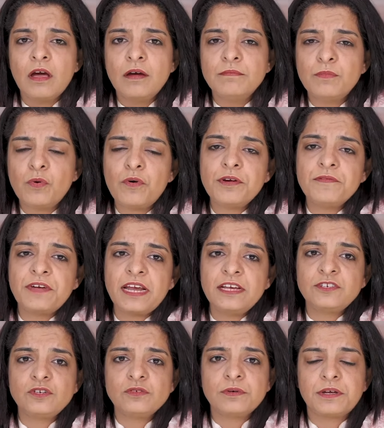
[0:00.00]
More
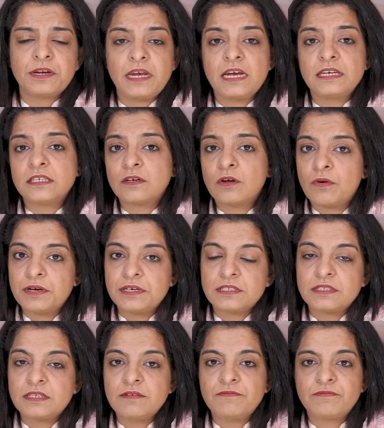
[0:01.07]
ways to create a
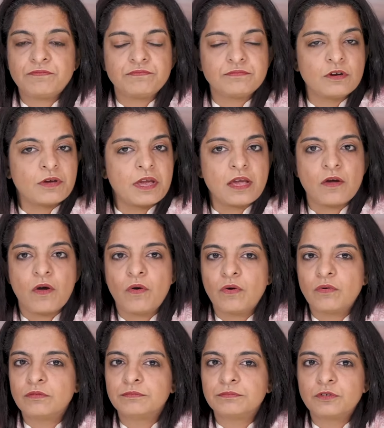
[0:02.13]
cohesive looking
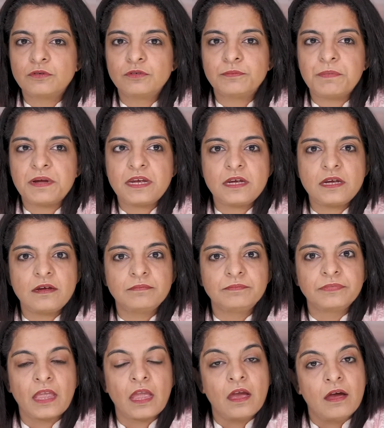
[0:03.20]
home could be
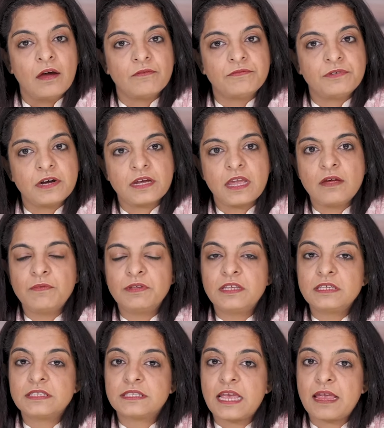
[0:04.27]
working with
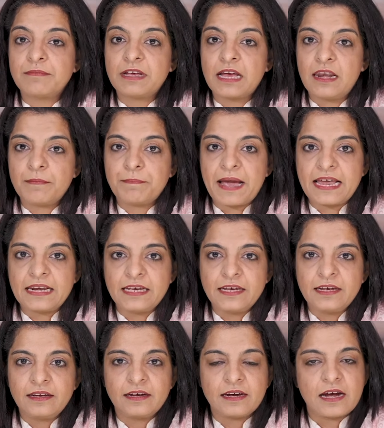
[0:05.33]
the same color
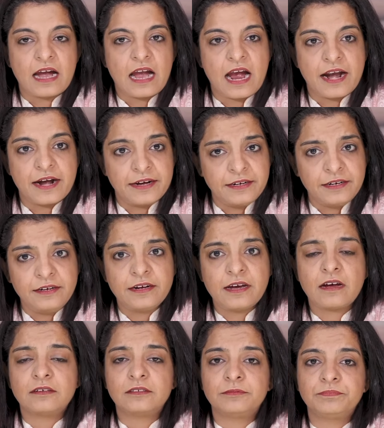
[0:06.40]
palette and
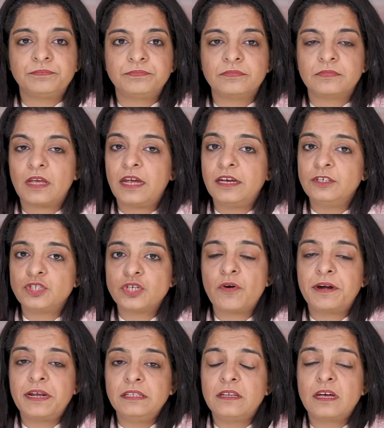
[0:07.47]

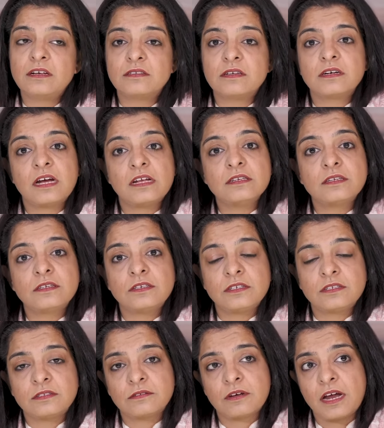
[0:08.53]
ensuring there is a
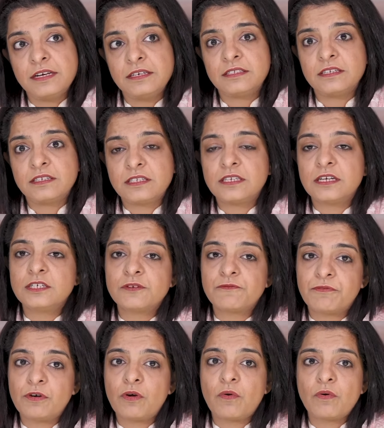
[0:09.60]
consistent
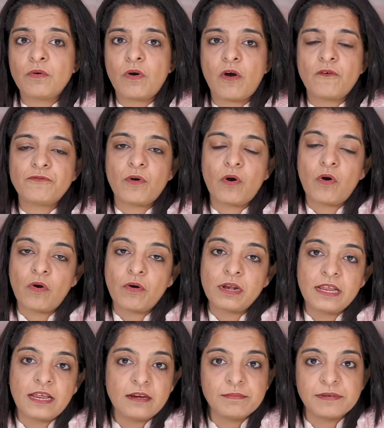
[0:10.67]
flow of all
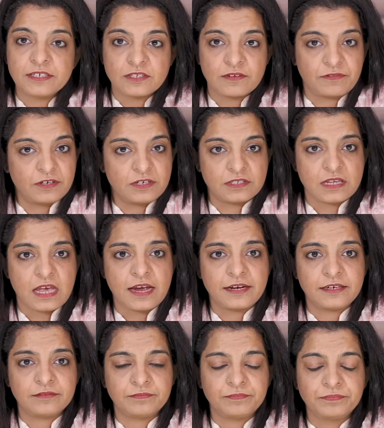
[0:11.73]
elements of the
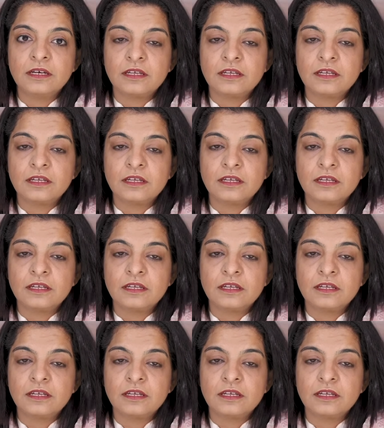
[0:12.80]
design.